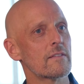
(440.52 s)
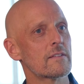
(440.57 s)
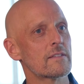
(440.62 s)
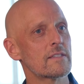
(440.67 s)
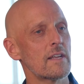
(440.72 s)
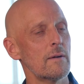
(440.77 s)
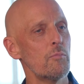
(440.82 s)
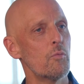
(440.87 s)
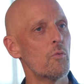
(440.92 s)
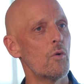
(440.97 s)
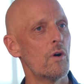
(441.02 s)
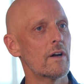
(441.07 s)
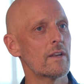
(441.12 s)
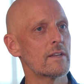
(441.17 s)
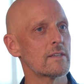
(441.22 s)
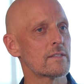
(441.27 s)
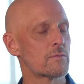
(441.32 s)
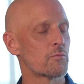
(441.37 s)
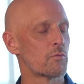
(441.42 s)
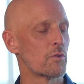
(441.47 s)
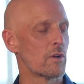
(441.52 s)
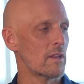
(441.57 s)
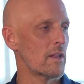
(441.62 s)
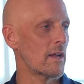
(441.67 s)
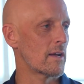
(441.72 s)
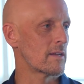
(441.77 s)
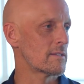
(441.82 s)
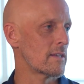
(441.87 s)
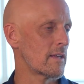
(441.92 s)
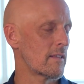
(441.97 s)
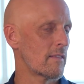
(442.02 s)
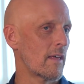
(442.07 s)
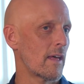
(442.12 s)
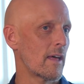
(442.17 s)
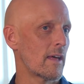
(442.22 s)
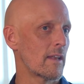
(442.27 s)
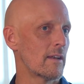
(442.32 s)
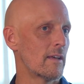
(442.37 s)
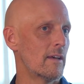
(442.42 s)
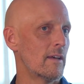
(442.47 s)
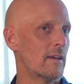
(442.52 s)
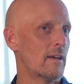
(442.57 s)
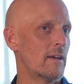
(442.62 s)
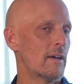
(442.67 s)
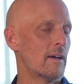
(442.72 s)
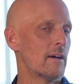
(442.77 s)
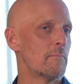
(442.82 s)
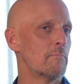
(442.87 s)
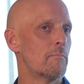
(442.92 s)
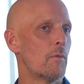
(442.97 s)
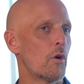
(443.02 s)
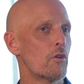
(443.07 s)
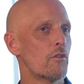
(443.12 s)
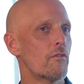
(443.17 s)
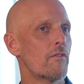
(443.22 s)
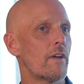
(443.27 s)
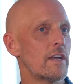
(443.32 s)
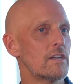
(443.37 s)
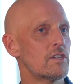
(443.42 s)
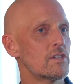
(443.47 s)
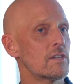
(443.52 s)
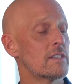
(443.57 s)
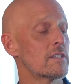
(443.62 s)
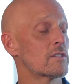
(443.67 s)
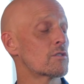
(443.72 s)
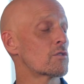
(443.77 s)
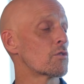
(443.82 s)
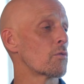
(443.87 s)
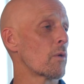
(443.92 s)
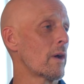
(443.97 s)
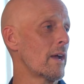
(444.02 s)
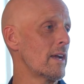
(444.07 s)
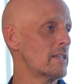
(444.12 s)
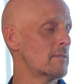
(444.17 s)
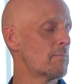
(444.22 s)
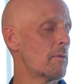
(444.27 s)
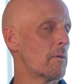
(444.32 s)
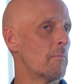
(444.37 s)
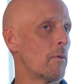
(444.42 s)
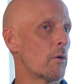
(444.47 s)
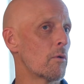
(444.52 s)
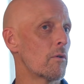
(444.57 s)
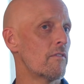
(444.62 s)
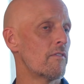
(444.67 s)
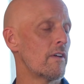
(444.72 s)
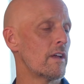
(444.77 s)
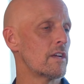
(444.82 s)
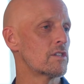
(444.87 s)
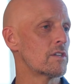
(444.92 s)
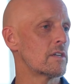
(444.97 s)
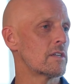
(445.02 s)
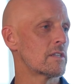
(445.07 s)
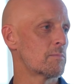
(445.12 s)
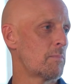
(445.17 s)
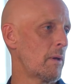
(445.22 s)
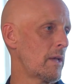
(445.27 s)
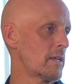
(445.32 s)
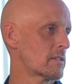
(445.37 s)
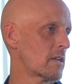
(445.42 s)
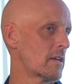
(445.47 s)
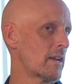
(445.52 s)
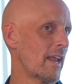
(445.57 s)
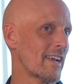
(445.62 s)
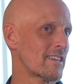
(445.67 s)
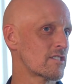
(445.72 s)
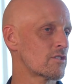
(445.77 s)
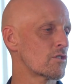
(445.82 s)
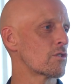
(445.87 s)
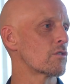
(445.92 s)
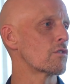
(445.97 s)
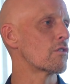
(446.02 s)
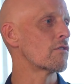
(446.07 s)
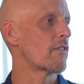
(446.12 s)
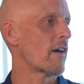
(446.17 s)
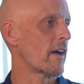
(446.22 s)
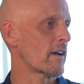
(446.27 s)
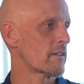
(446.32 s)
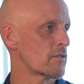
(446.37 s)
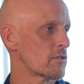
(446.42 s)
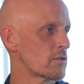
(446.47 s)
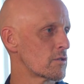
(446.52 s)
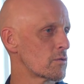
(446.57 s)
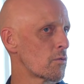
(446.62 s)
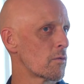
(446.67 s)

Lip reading: step one is realizing that motivation is great, but motivation is based on external factors.